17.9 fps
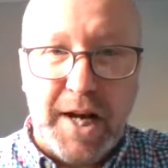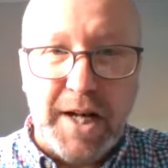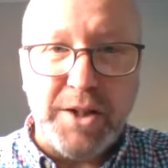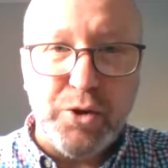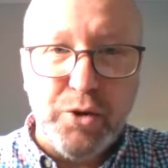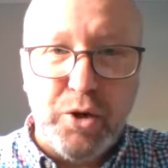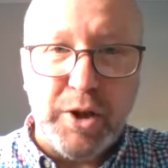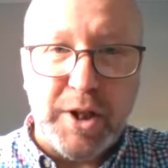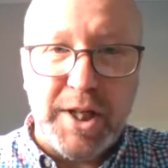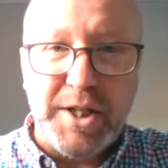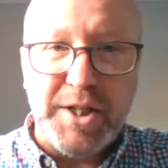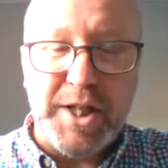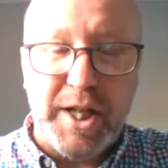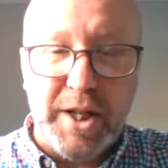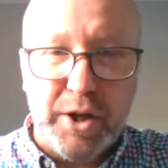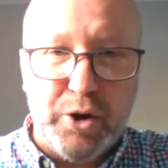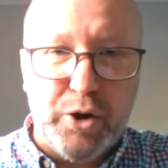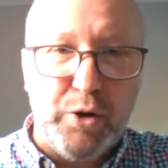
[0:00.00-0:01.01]
That's not to
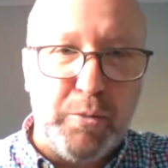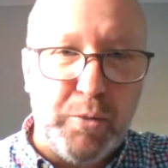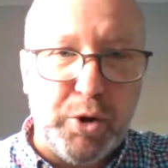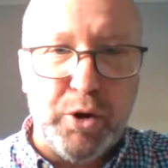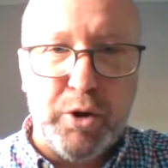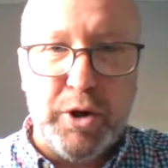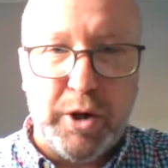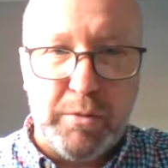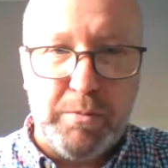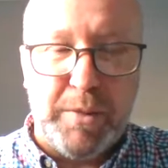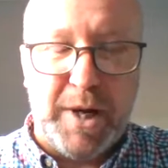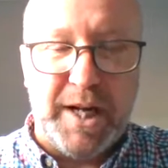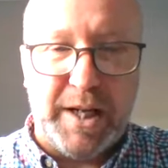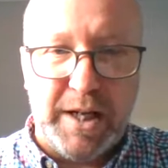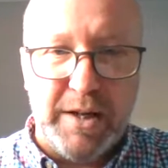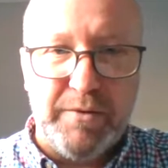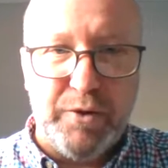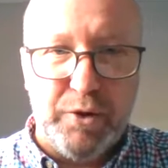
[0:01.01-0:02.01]
say the group couldn't come
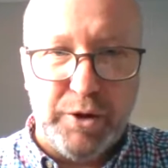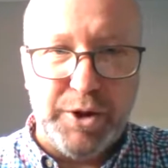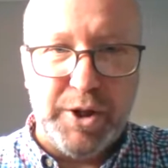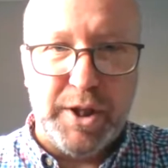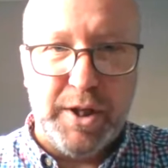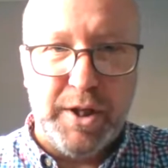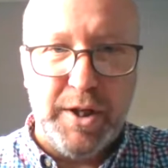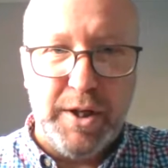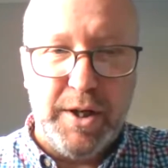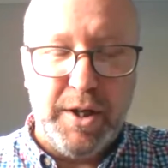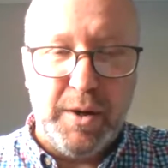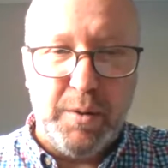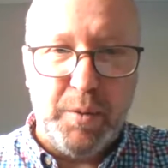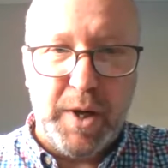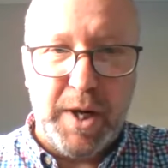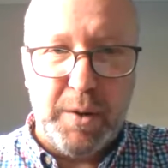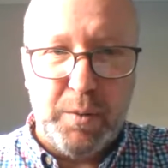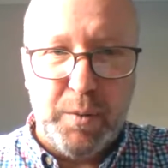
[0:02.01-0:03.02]
back in the future
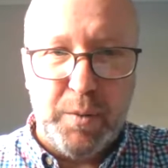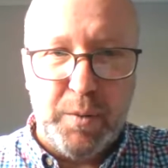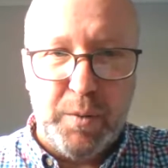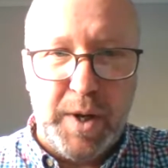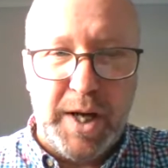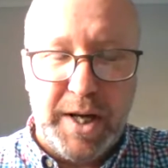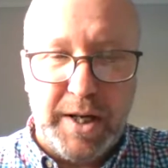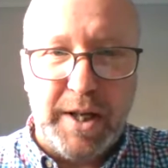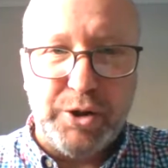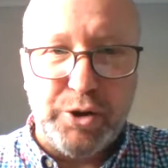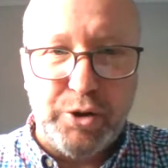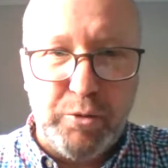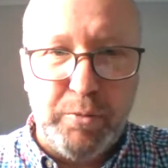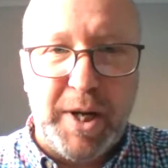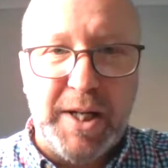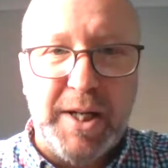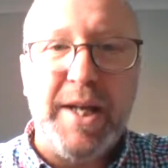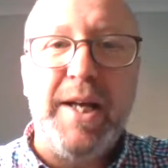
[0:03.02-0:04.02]
with an additional
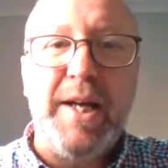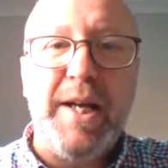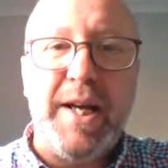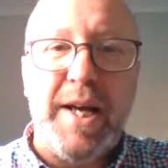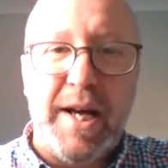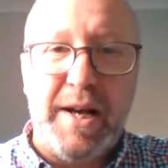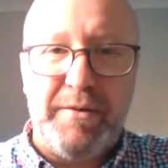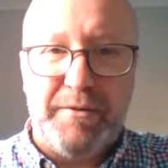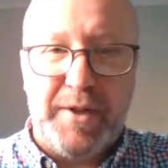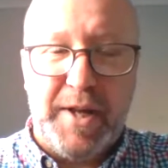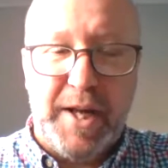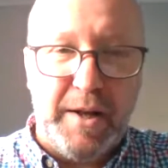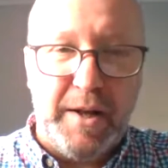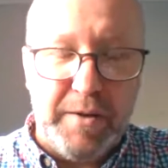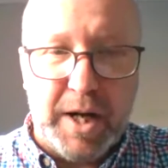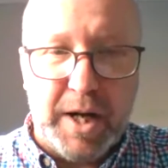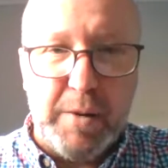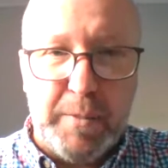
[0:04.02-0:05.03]
bid if
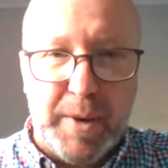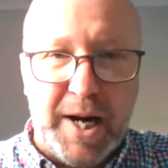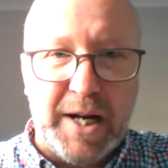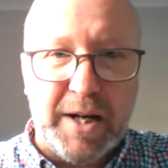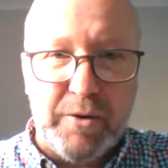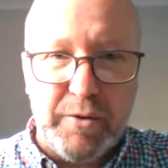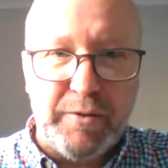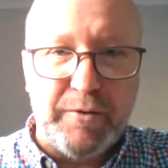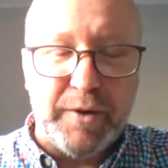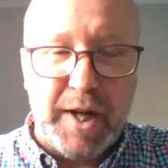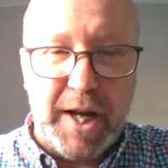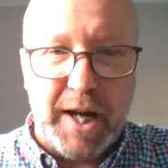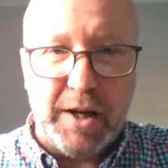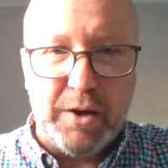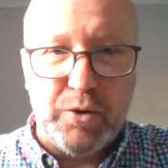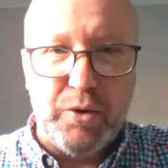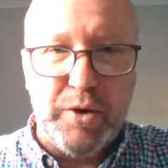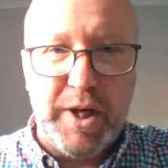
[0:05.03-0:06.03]
they go back and
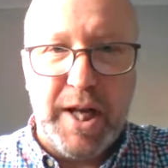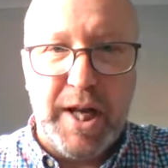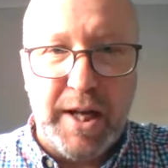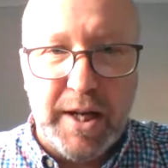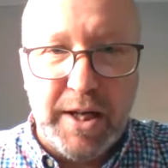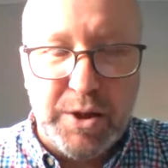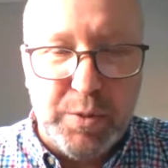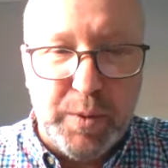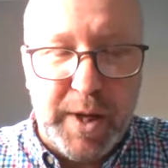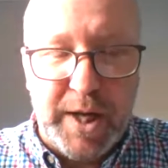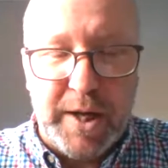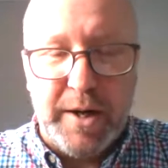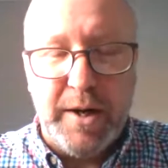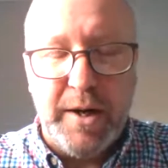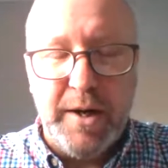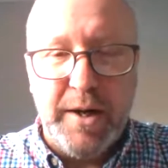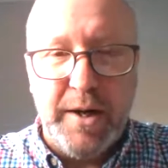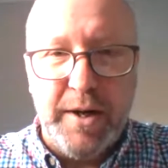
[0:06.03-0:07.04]
reflect on the areas
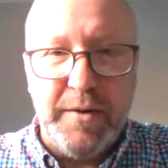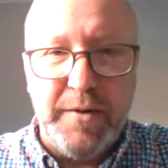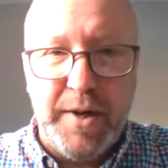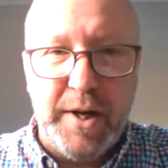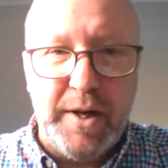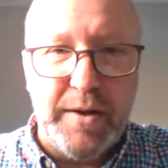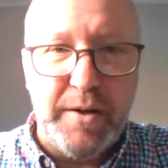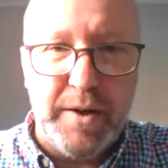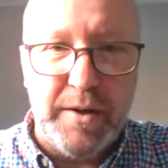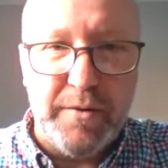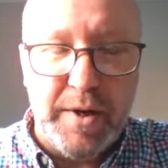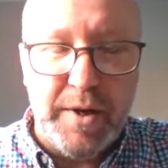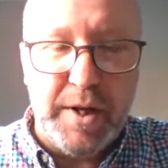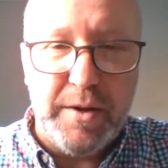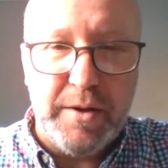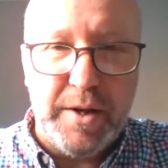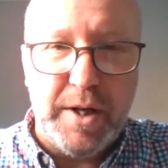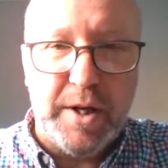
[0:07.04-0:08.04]
where
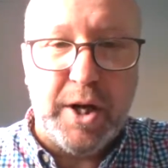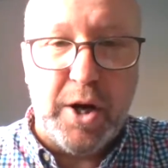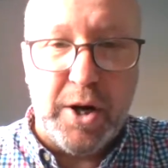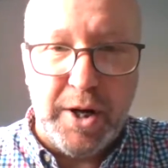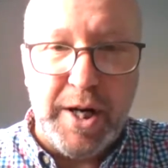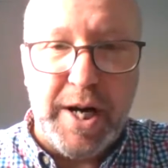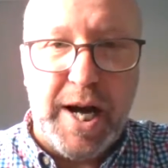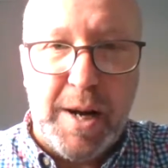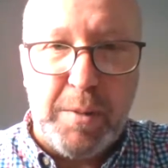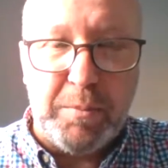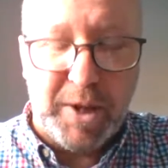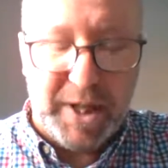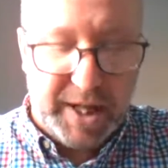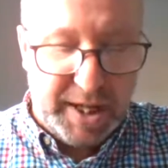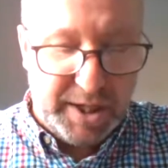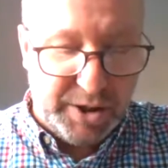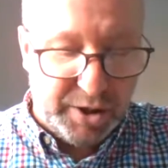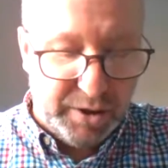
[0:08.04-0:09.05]
the current
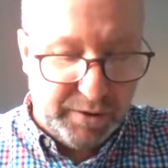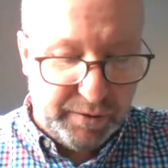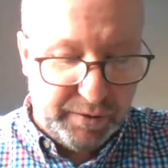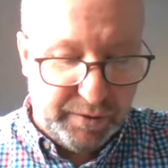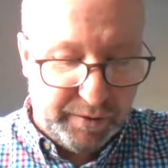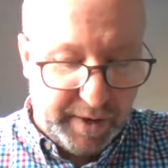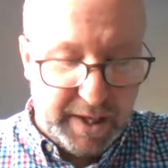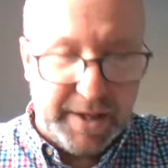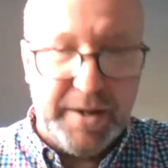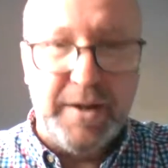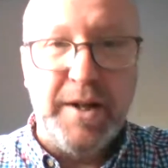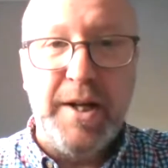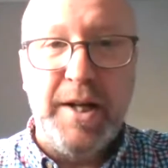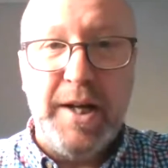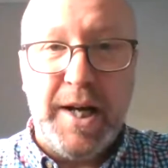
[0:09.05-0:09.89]
application is failing.